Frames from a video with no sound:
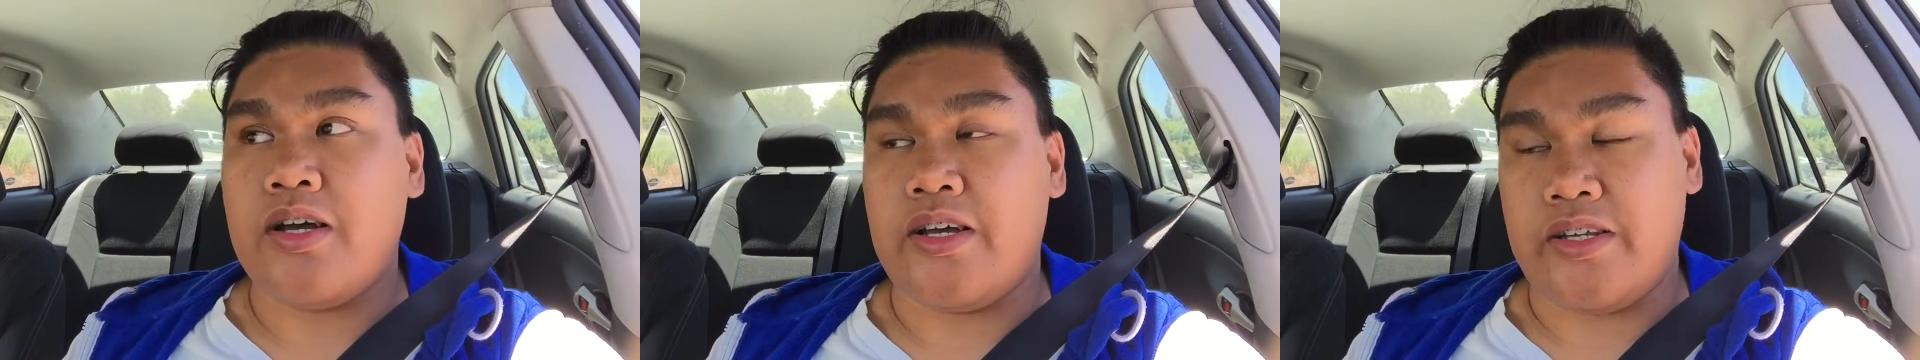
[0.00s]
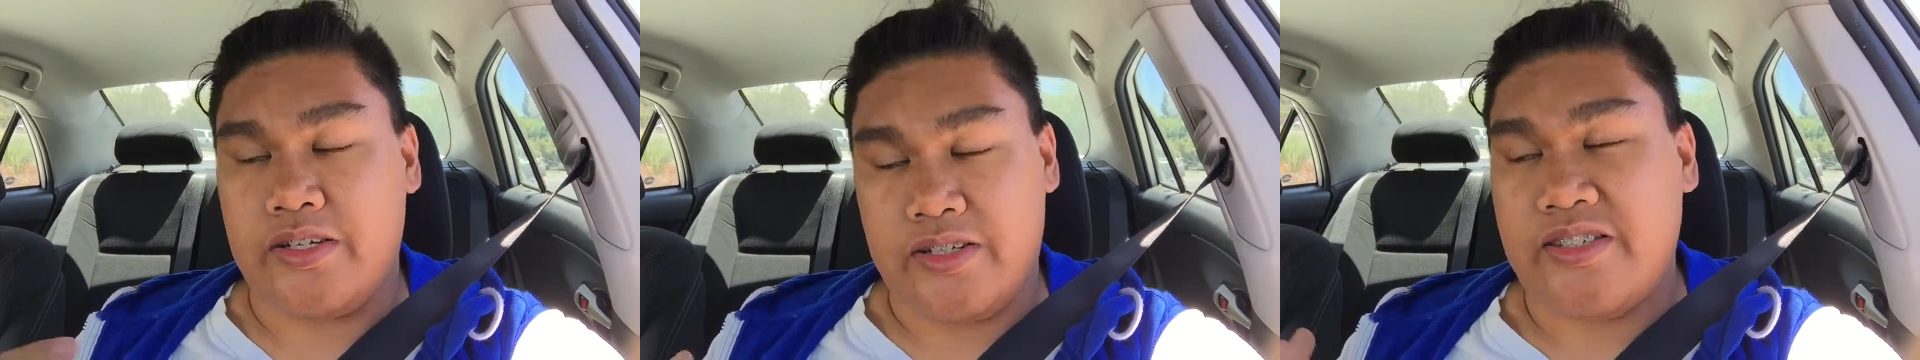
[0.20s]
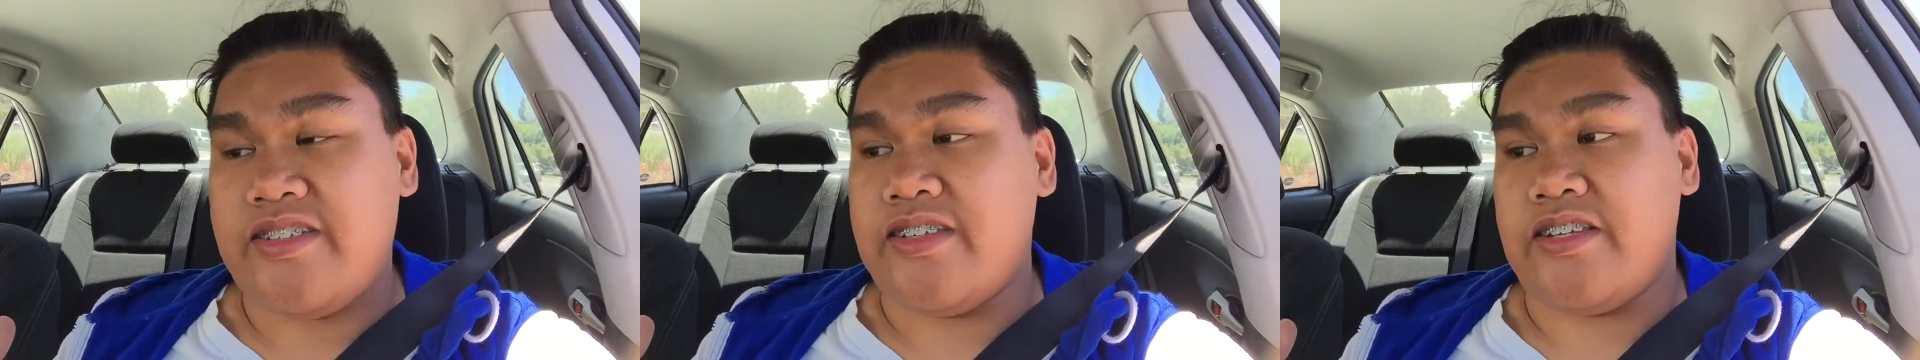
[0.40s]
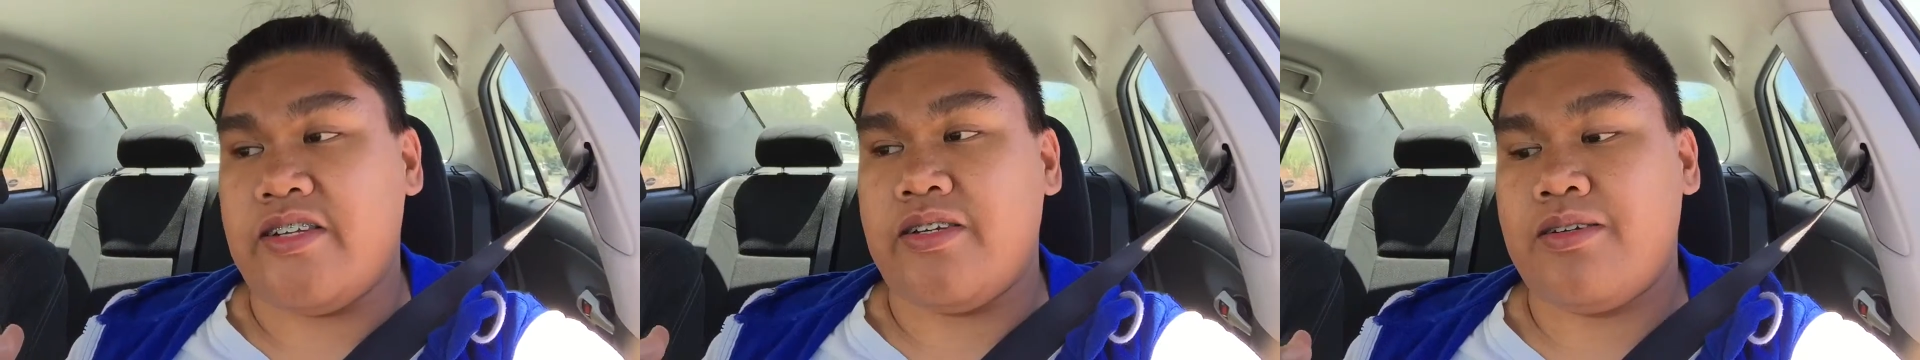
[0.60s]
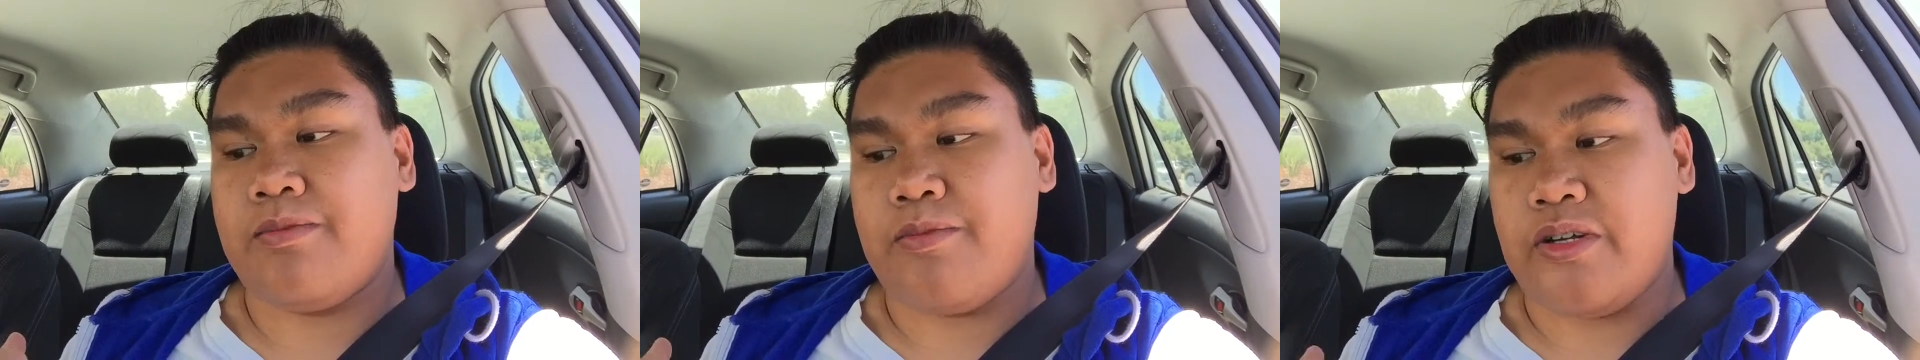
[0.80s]
I just
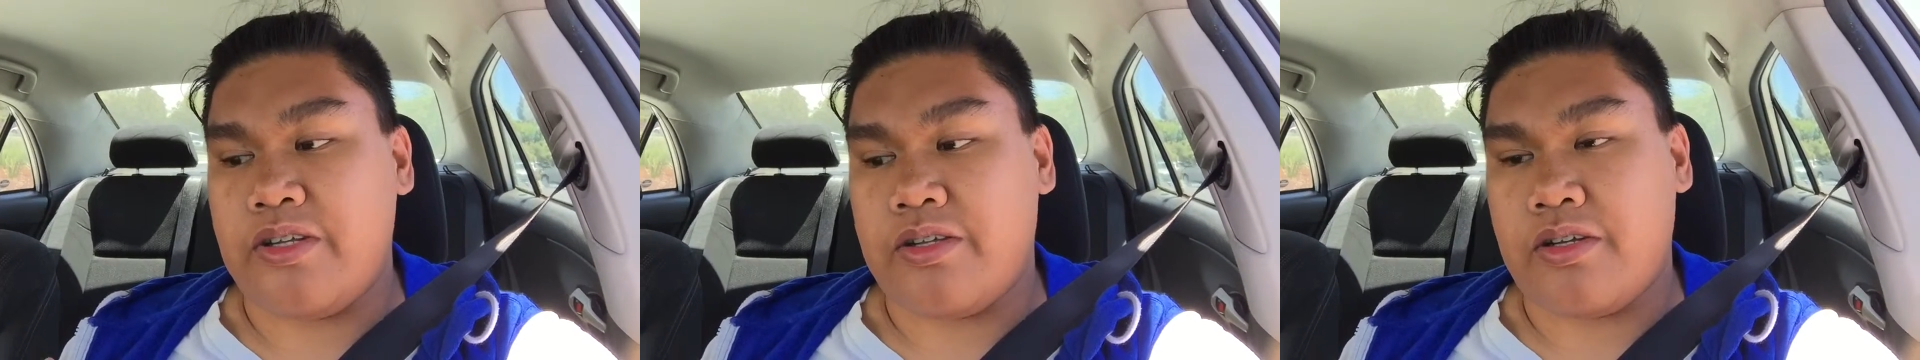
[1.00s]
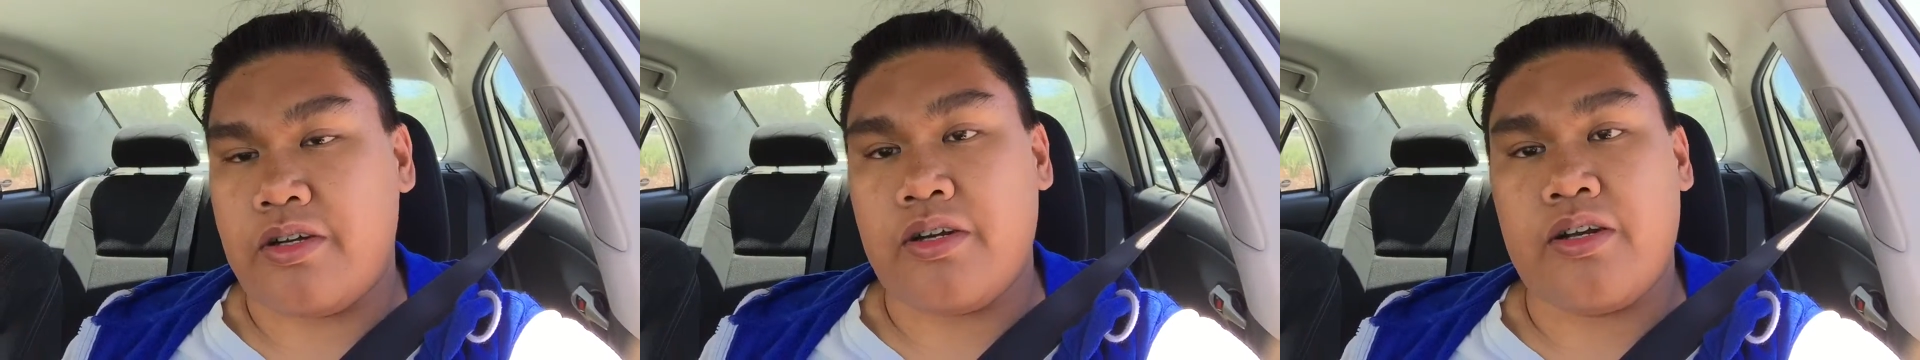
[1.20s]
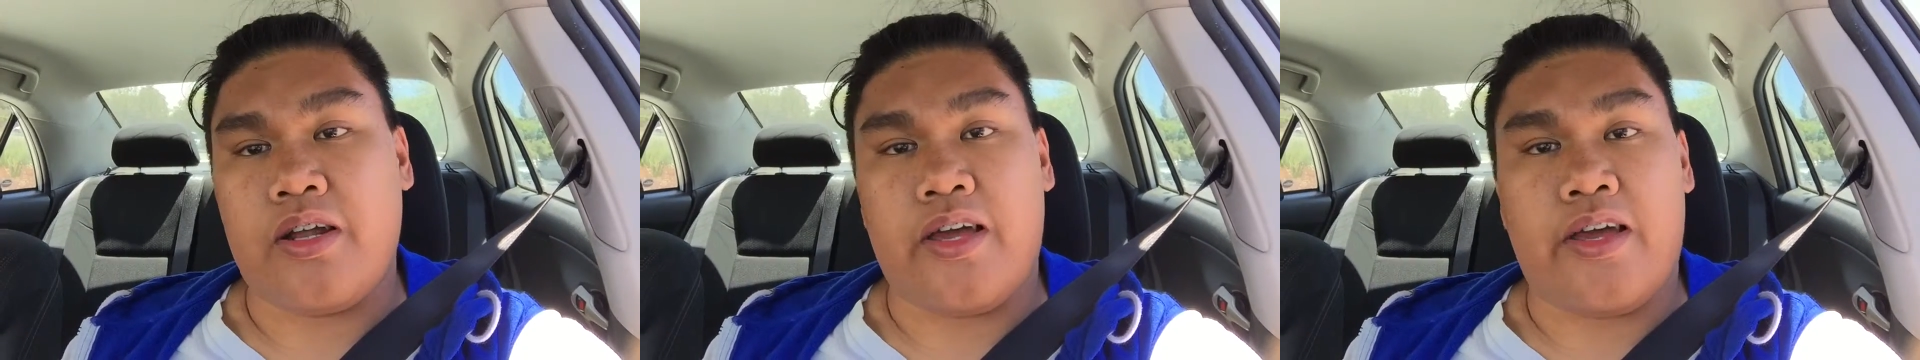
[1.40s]
needed a breather,